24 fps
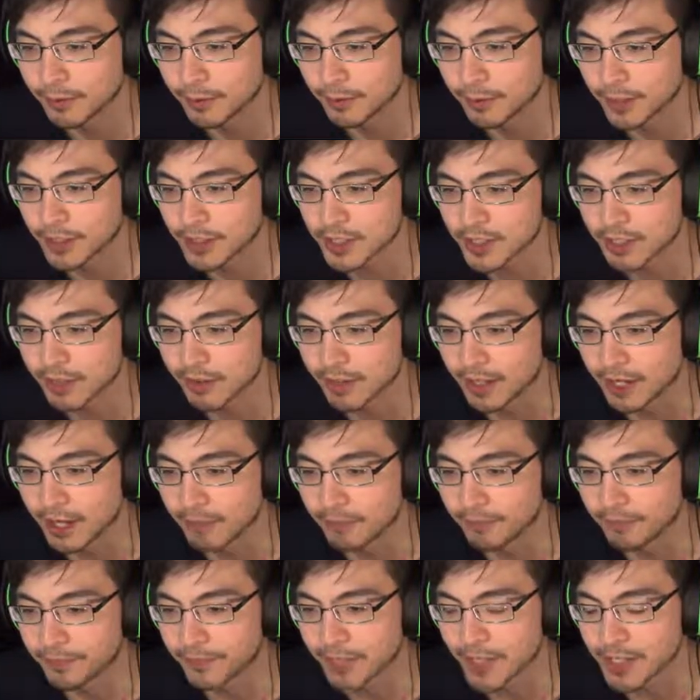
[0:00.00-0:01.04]
Who else is left? Yep,
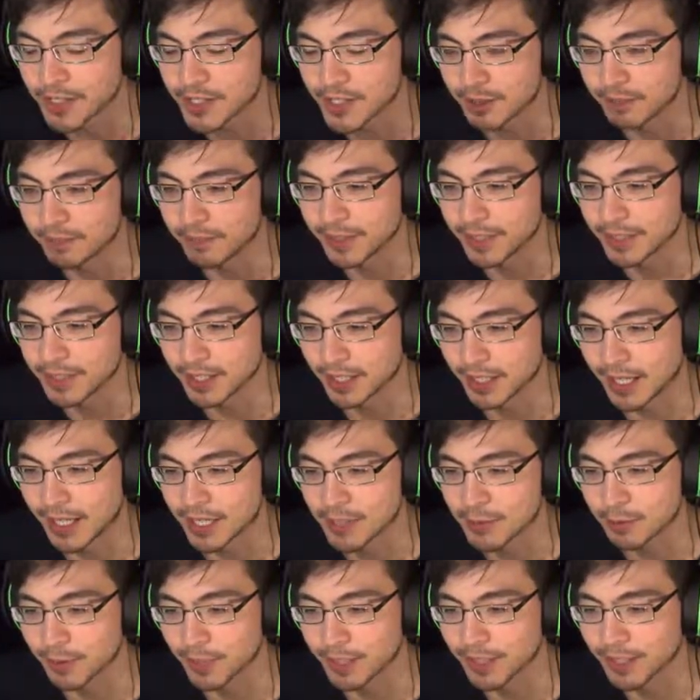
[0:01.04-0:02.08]
that's him. He's the
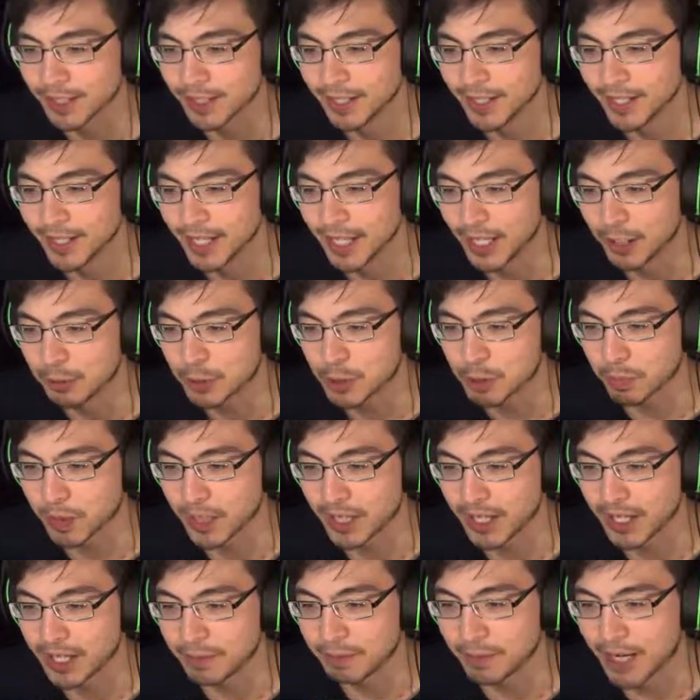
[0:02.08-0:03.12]
last one. He was
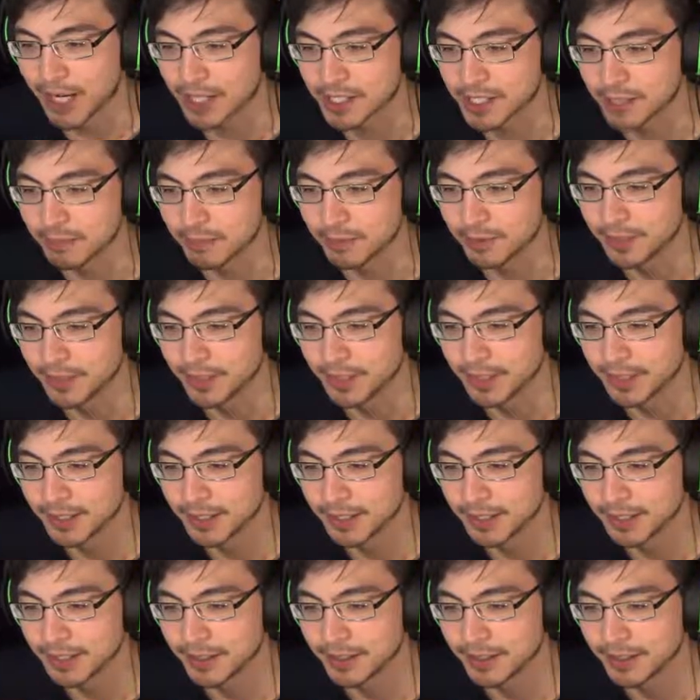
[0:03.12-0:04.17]
playing possum.
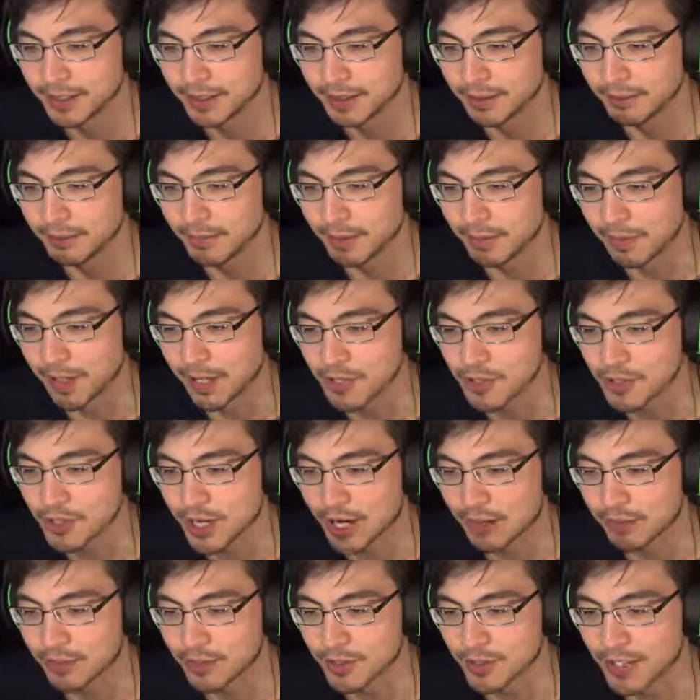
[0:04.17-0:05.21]
But my
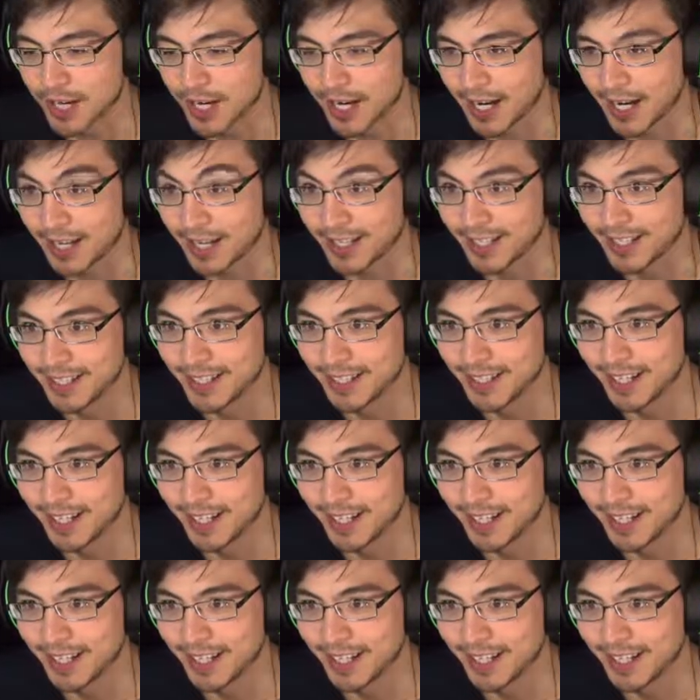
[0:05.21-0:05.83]
sniper's eye.